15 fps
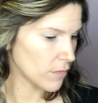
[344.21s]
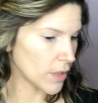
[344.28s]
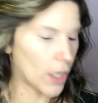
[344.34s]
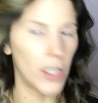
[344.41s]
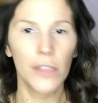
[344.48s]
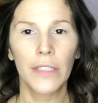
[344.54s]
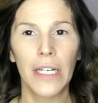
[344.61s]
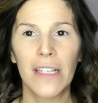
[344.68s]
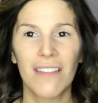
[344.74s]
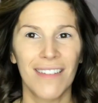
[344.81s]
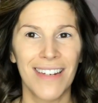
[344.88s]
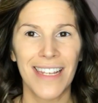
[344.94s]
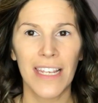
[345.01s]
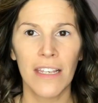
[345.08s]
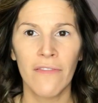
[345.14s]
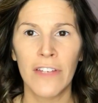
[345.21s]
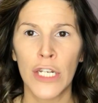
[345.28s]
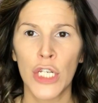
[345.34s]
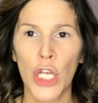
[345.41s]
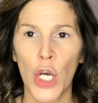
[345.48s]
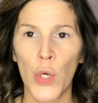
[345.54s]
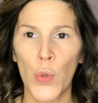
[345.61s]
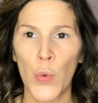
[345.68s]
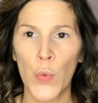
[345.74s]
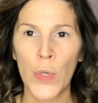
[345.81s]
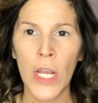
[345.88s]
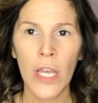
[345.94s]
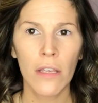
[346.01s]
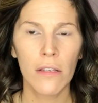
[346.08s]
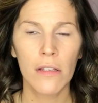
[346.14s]
all nice and even
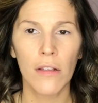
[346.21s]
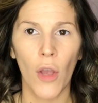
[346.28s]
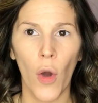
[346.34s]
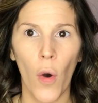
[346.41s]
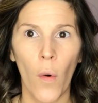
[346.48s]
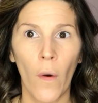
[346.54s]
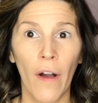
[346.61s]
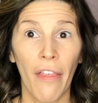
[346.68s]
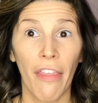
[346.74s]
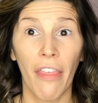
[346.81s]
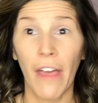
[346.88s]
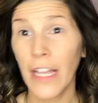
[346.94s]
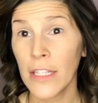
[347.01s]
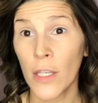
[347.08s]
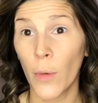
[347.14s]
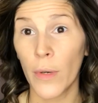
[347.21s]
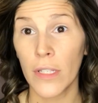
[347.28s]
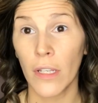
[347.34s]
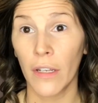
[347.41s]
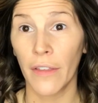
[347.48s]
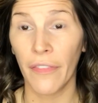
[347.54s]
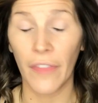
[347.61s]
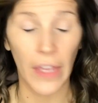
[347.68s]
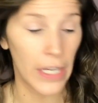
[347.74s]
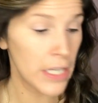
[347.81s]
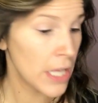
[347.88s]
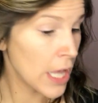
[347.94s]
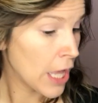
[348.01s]
toned. So that's always a good thing.